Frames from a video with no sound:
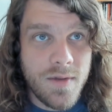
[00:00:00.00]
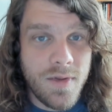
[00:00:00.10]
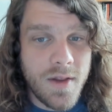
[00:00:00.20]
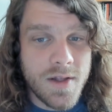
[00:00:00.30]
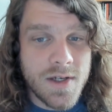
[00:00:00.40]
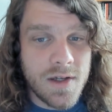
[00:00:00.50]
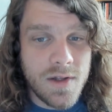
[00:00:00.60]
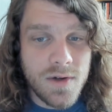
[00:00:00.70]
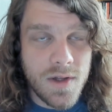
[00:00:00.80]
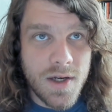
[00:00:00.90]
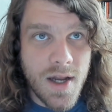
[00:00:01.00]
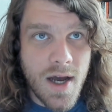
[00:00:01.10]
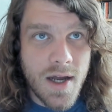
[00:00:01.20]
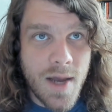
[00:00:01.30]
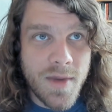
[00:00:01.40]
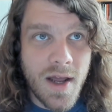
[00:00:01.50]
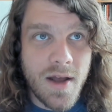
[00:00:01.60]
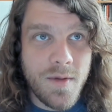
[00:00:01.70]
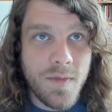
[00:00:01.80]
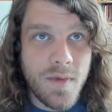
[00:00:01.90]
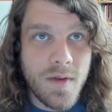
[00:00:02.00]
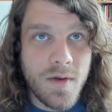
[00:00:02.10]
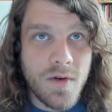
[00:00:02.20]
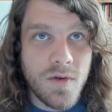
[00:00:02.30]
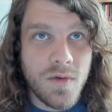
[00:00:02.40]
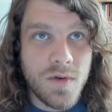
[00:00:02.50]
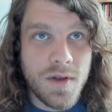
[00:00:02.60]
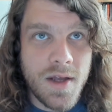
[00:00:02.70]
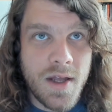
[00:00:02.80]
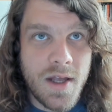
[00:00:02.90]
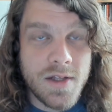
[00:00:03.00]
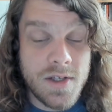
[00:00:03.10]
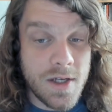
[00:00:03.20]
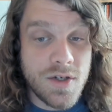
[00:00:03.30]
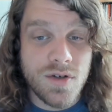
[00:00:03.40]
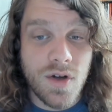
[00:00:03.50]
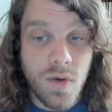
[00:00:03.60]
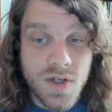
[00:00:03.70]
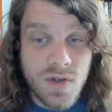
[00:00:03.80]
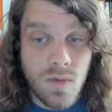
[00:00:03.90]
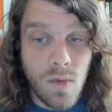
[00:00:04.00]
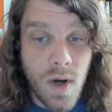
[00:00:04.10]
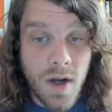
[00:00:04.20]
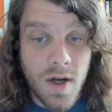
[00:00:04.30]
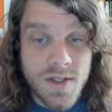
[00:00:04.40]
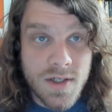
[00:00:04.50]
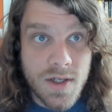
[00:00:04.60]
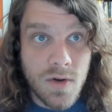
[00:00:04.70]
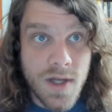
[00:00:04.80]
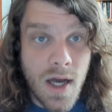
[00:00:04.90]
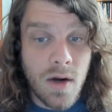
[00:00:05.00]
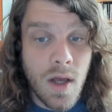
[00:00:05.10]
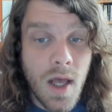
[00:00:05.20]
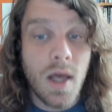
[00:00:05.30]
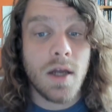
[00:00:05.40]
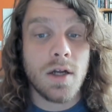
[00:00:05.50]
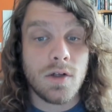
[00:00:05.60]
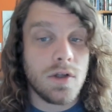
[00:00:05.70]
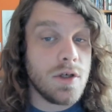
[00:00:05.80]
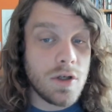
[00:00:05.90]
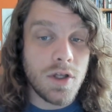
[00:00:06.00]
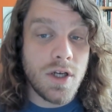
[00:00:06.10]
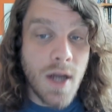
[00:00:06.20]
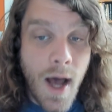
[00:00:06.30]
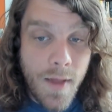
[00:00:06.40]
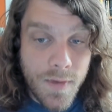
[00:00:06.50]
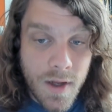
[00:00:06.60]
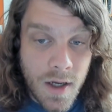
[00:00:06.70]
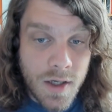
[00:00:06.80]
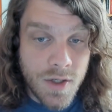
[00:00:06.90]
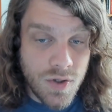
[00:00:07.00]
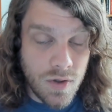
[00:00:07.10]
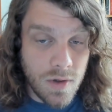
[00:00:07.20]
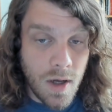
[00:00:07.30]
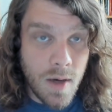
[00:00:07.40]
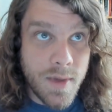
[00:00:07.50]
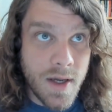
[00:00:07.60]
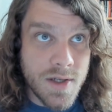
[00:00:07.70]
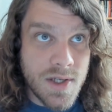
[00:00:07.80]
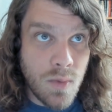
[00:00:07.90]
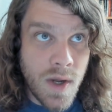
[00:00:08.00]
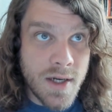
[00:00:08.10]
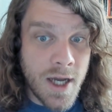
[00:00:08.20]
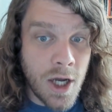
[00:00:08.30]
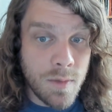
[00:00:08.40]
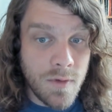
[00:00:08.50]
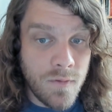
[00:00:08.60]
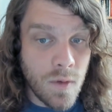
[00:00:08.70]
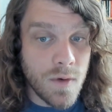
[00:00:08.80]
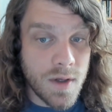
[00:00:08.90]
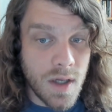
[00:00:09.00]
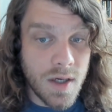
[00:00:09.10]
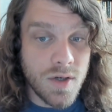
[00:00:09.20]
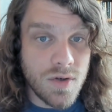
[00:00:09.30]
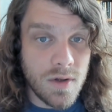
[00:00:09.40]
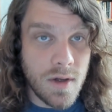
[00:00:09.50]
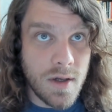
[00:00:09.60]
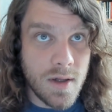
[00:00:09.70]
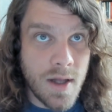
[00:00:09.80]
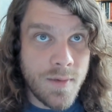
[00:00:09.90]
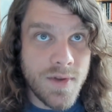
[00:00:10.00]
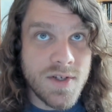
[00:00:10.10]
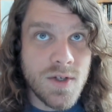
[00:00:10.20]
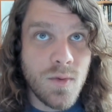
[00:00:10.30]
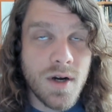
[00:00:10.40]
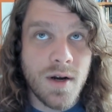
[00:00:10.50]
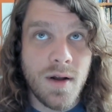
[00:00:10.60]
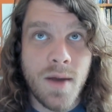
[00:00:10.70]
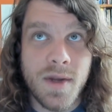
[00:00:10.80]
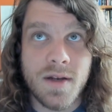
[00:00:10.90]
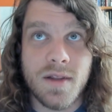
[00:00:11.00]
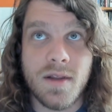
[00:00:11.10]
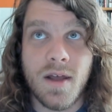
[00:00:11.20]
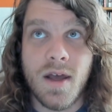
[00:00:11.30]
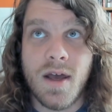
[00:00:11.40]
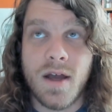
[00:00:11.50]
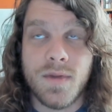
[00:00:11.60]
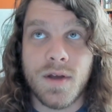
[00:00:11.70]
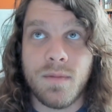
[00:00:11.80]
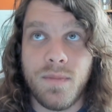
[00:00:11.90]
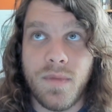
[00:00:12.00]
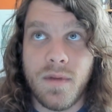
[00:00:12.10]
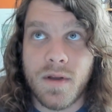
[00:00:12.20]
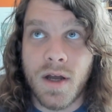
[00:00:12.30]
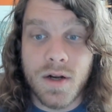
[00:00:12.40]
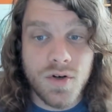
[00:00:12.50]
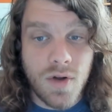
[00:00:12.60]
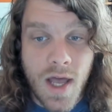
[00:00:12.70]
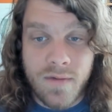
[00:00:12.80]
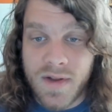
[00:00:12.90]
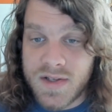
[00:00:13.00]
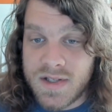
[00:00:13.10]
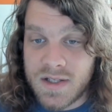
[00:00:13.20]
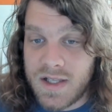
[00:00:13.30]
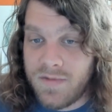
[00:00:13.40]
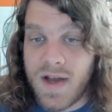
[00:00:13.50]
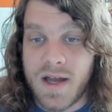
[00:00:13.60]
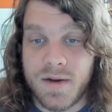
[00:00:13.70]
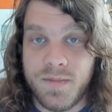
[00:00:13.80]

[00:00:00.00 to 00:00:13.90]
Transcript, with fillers: it's clearly not, I mean, it's an interesting question. Well, what caused it to go down? Clearly not the gun control law because it went down before the gun control law. I mean, this is where I mean, the gun control advocates think they've got a,